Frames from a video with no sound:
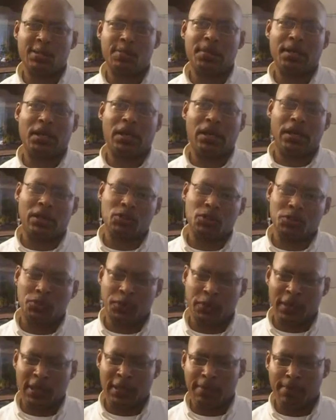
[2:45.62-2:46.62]
been an
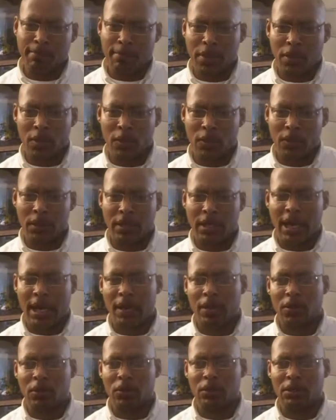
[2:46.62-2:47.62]
extreme burden,
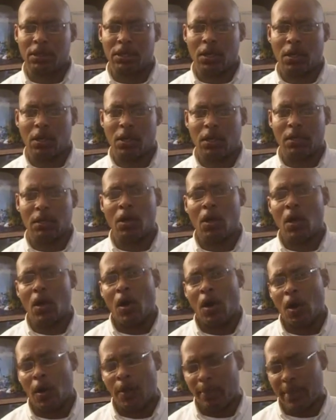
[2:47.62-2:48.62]
not only
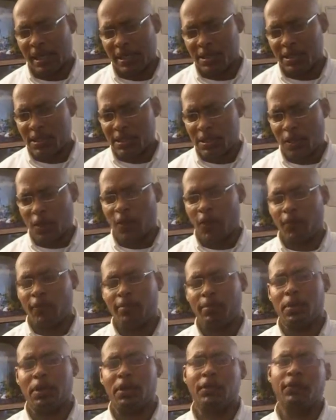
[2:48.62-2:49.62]
on myself,
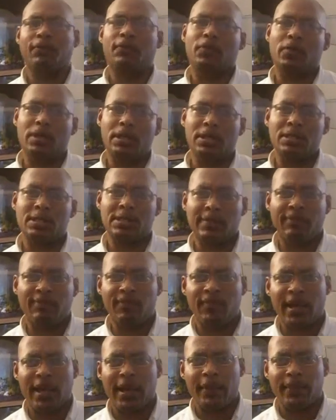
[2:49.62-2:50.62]
but friends and
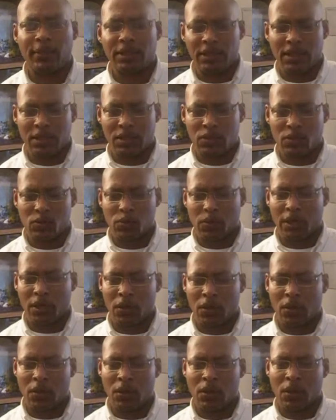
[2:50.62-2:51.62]
family as
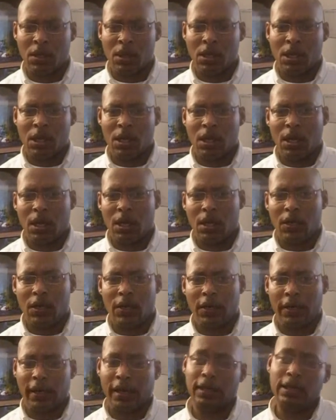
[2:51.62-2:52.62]
well,
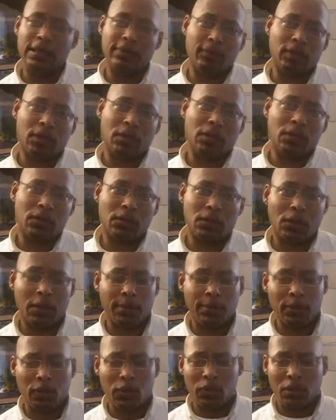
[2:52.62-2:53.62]
and even the
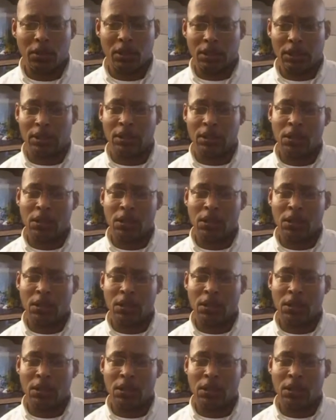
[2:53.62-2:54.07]
community.